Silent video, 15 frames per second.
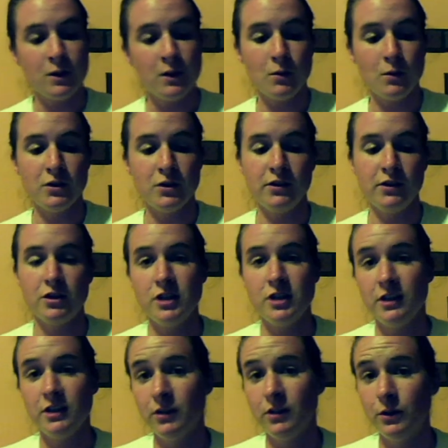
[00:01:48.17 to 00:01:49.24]
which is the
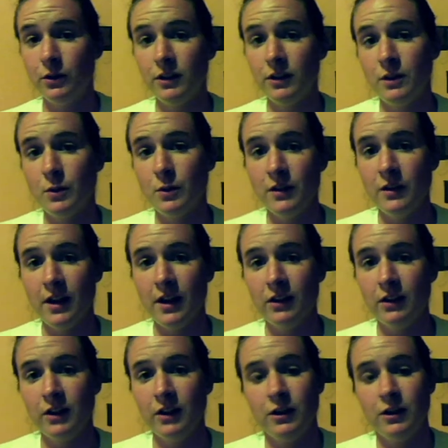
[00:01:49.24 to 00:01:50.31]
gene associated with
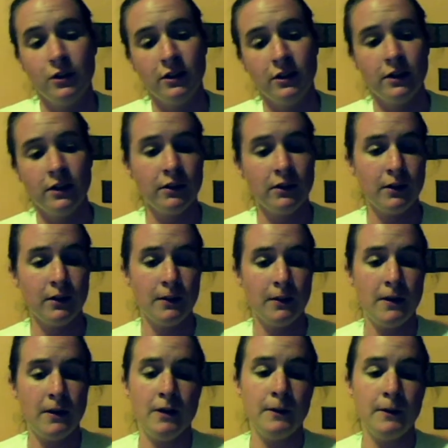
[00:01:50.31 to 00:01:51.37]
Alexander disease.
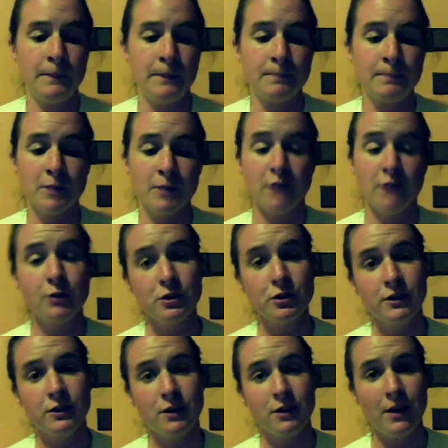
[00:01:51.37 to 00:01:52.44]
Um,
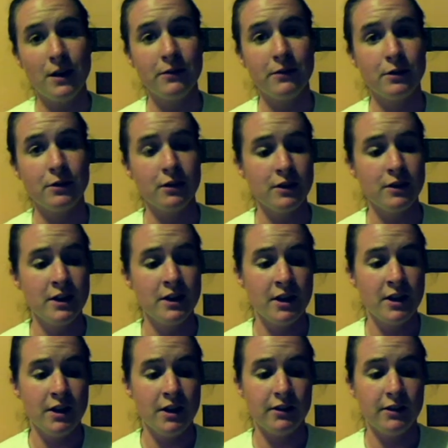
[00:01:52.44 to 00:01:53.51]
unfortunately, though, after
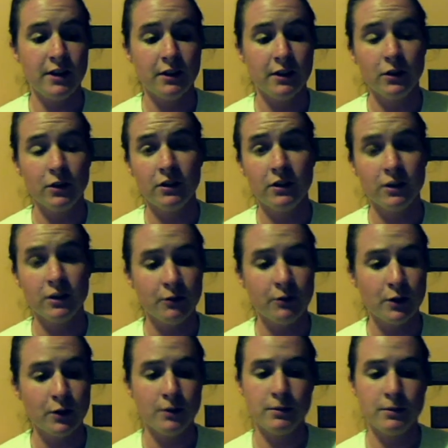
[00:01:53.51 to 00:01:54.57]
the diagnosis is
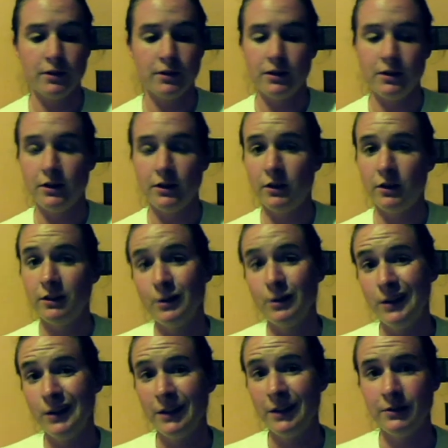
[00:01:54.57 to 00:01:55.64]
confirmed, there's little
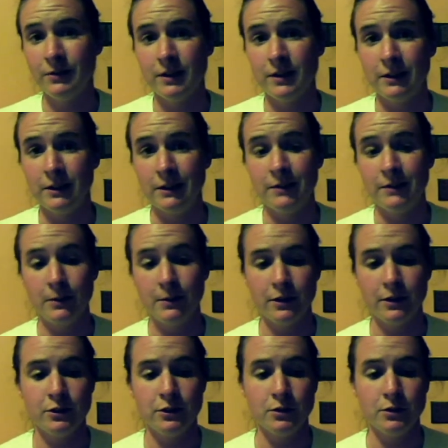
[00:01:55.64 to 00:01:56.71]
left uh, family
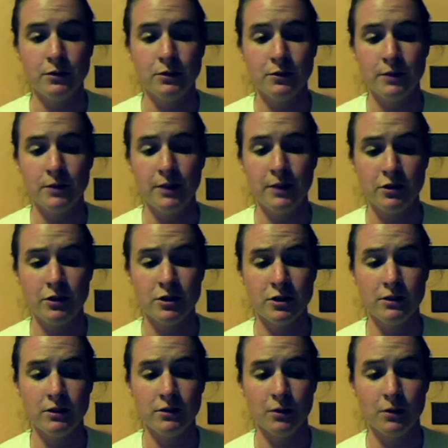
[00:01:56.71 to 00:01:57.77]
can do for the
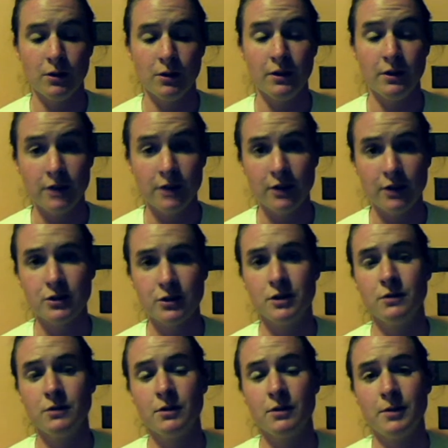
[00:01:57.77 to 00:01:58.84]
patient, or doctors can
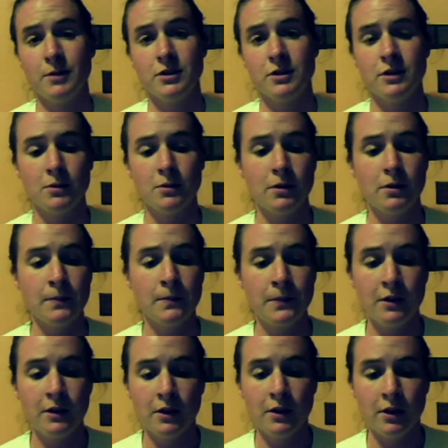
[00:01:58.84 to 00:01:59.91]
do for the patient as well.
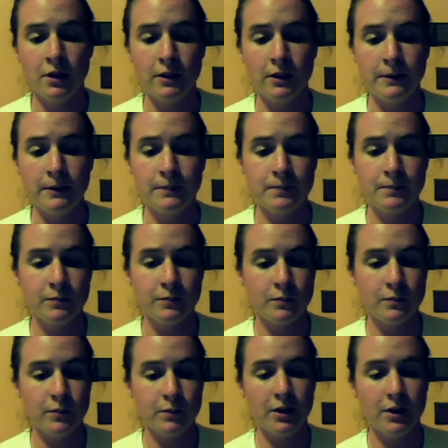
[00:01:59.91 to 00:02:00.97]
Um,
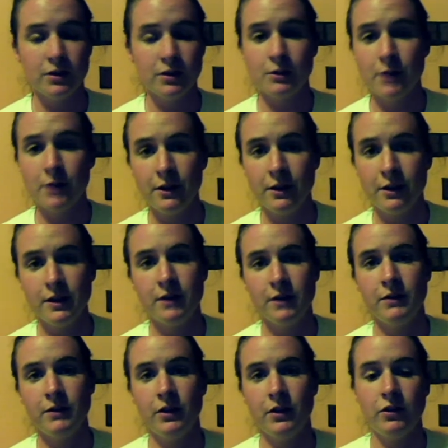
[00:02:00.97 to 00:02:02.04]
because of the rarity
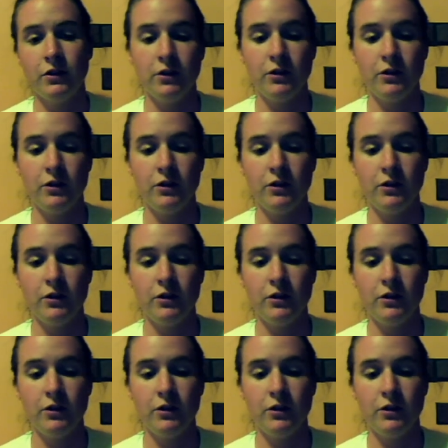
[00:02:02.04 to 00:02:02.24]
of this